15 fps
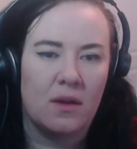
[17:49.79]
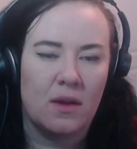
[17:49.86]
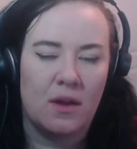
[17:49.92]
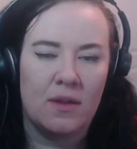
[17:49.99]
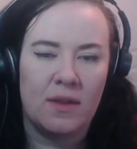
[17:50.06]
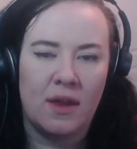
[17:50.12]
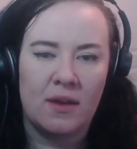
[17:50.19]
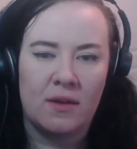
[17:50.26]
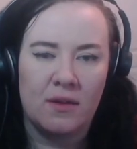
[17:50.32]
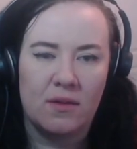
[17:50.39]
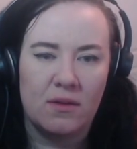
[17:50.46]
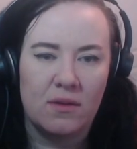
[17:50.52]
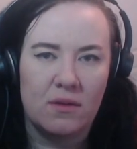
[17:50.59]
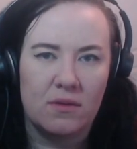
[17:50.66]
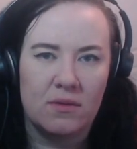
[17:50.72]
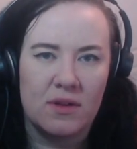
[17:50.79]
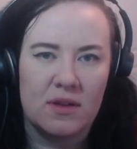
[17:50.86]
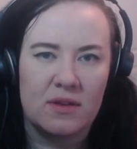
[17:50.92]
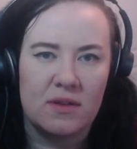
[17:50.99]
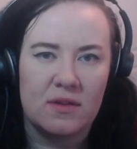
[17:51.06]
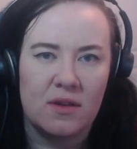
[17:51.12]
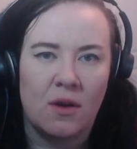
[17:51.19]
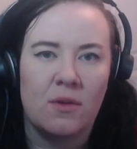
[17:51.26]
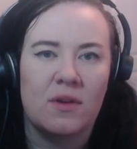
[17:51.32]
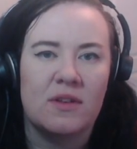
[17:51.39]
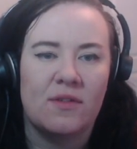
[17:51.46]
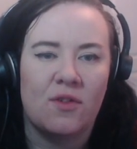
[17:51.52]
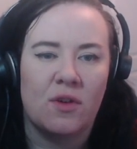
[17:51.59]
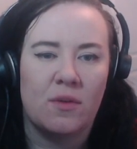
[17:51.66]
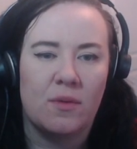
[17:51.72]
And then, because
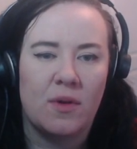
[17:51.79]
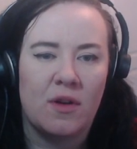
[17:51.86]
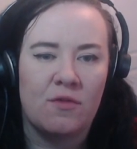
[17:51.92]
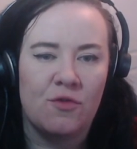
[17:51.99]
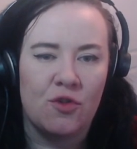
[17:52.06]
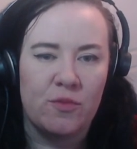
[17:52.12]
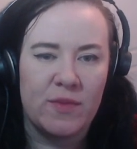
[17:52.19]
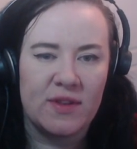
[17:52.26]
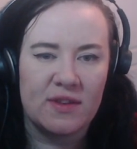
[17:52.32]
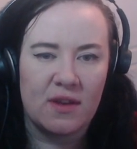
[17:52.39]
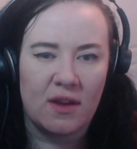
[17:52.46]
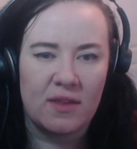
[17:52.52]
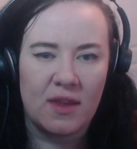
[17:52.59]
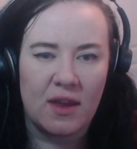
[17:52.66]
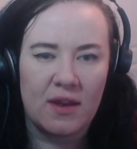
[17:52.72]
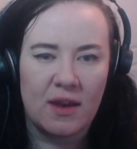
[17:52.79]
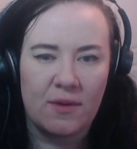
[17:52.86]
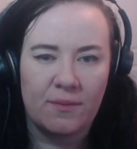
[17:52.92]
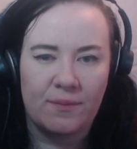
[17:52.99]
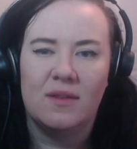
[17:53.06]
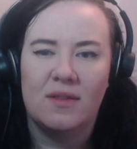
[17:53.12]
I've got a room inside there now.